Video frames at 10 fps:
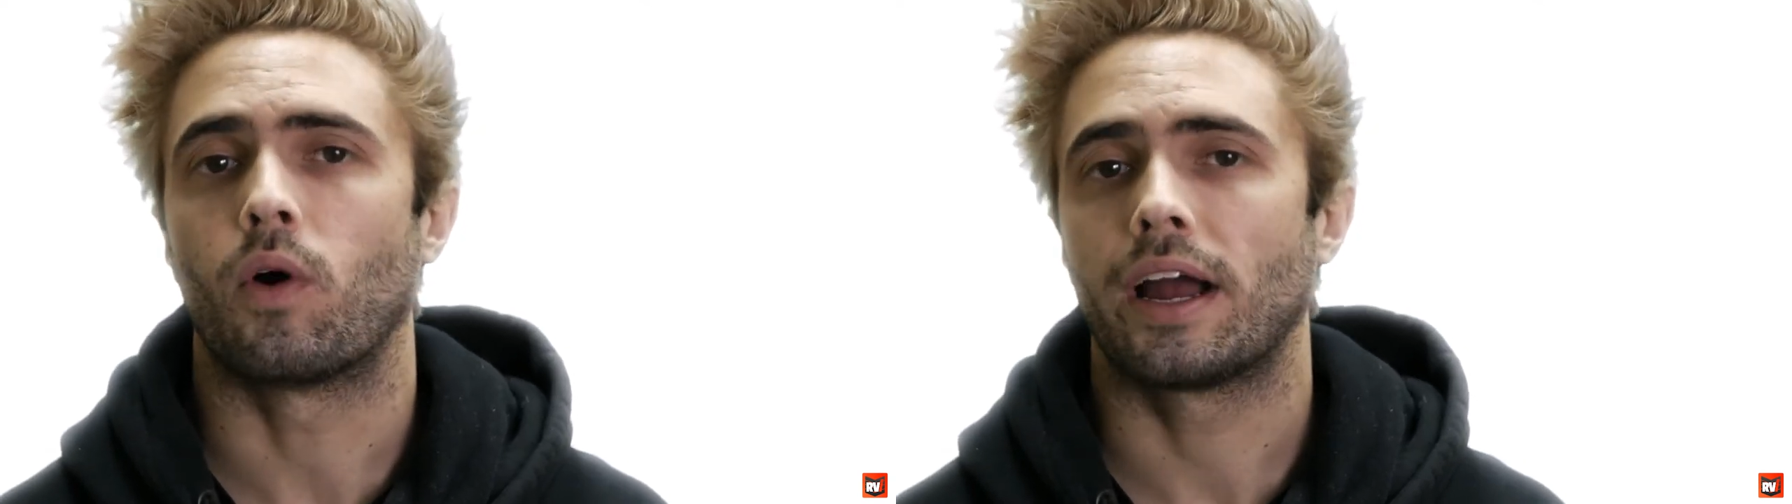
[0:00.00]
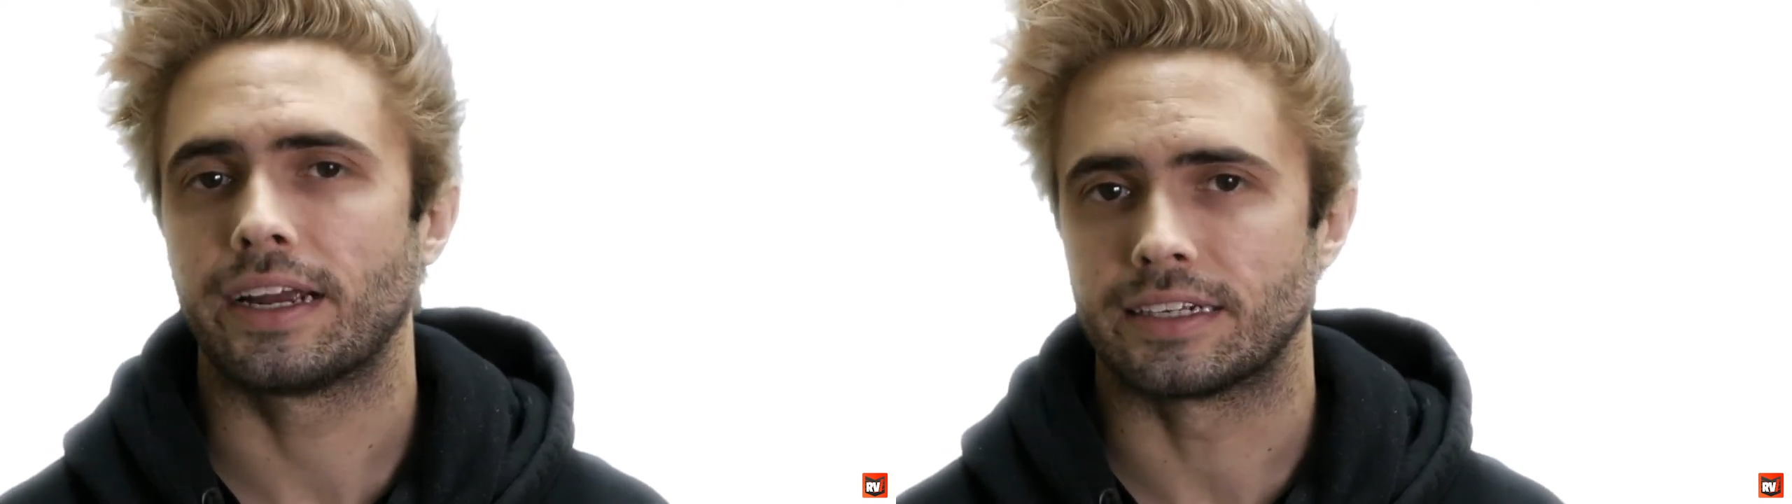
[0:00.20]

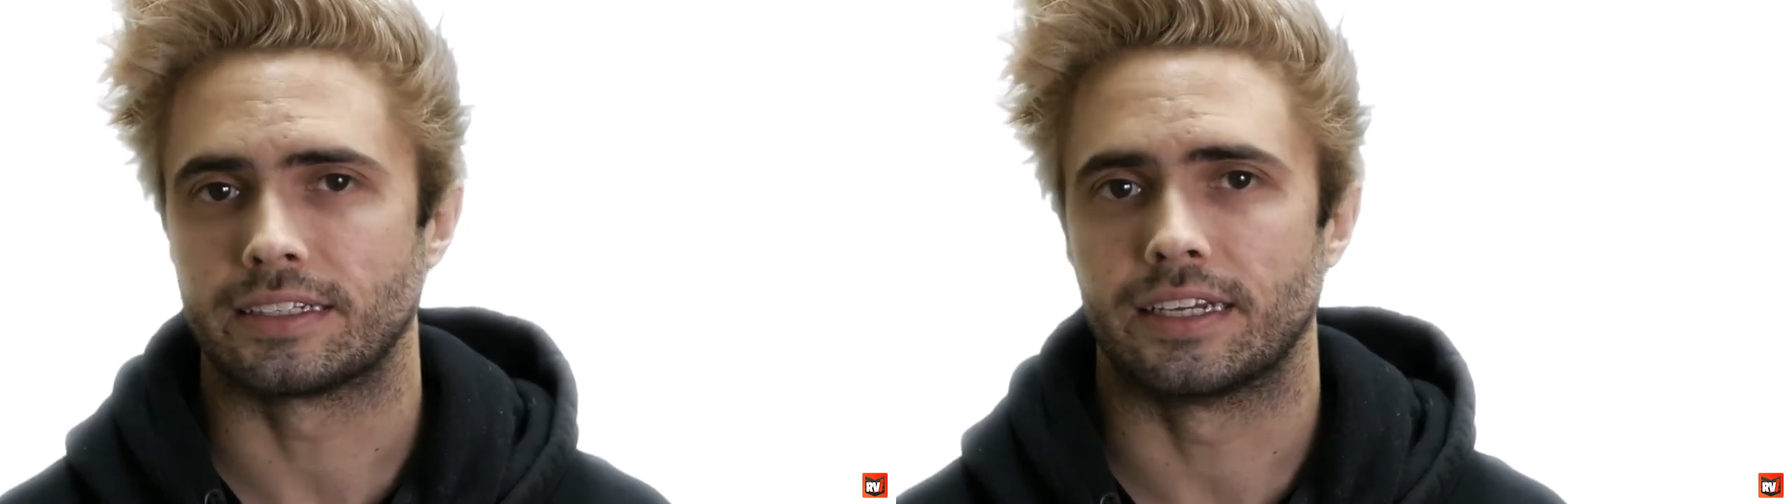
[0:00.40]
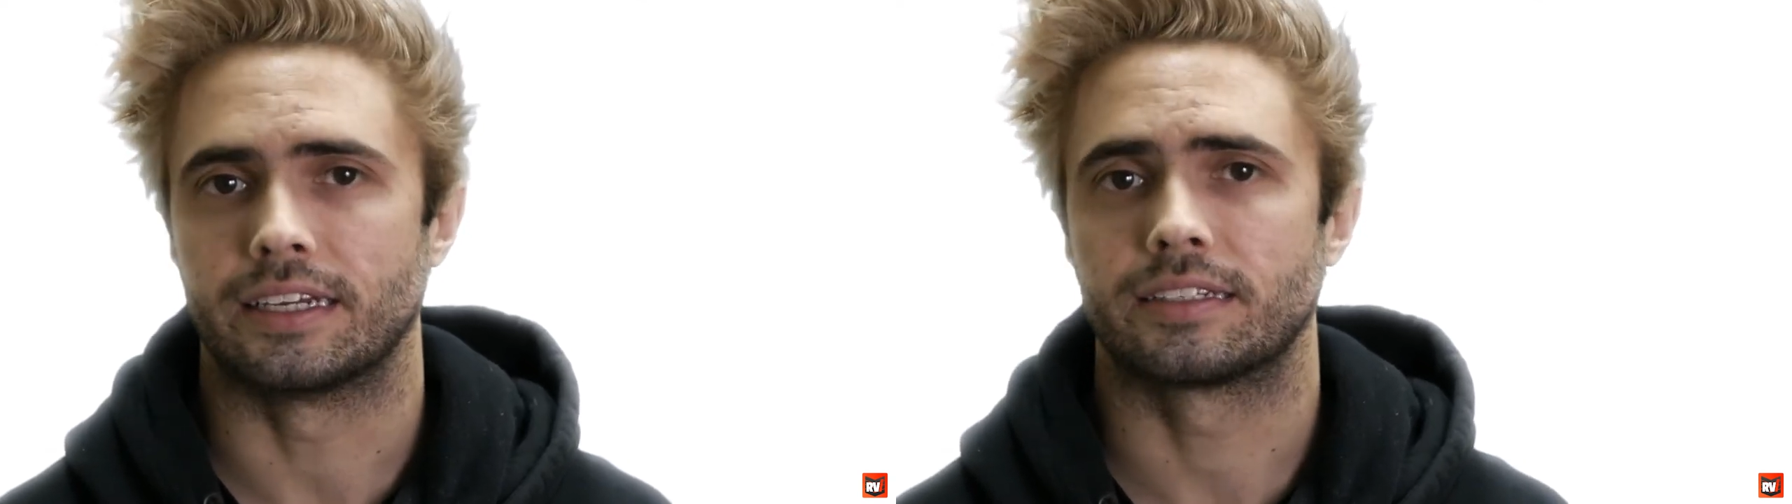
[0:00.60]
why it
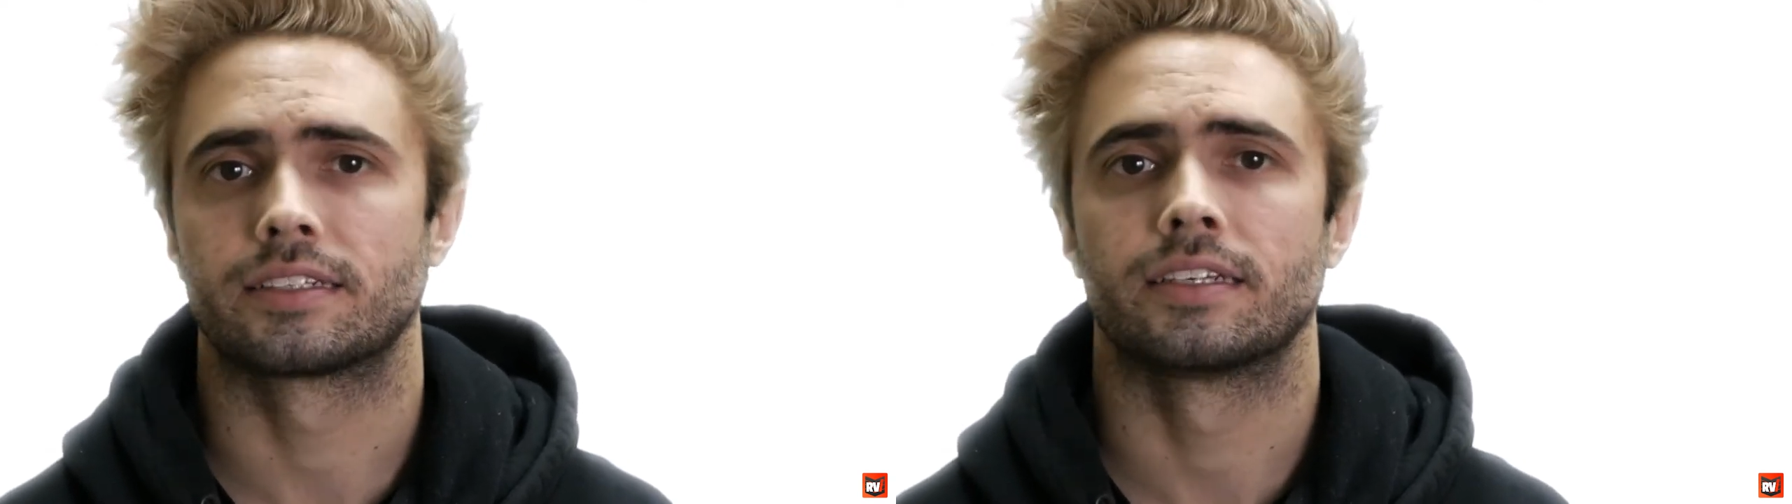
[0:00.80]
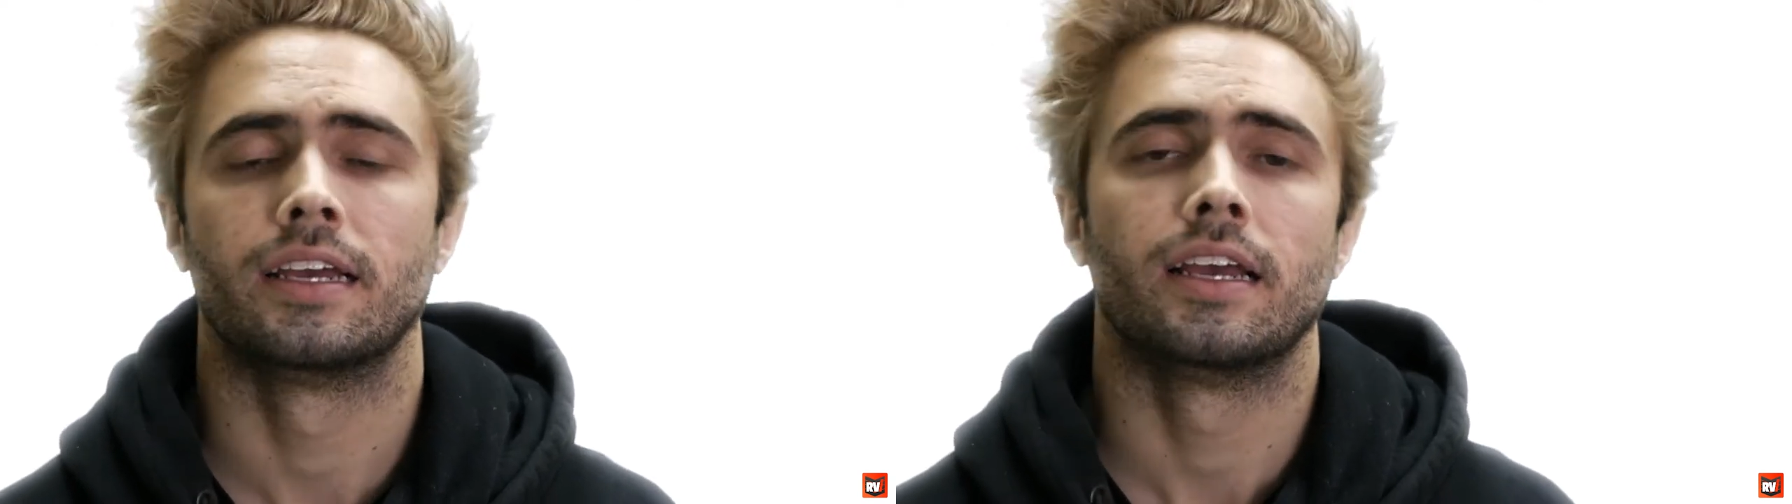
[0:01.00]

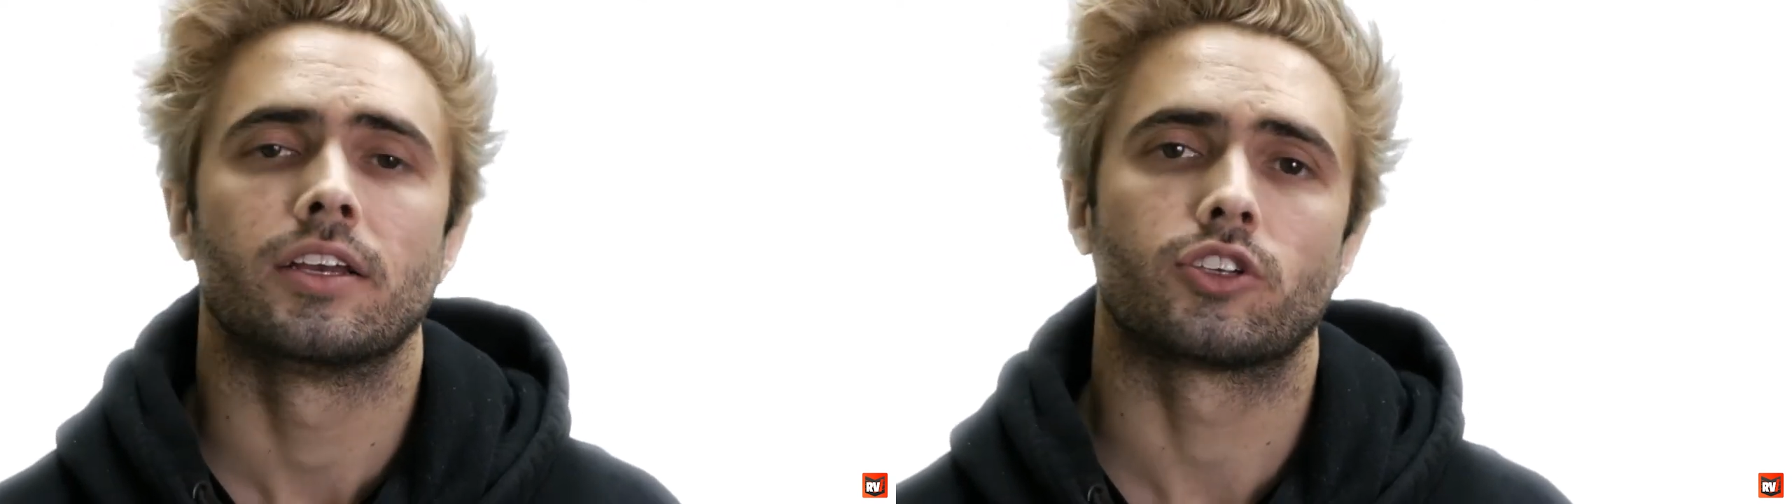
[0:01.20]
exists.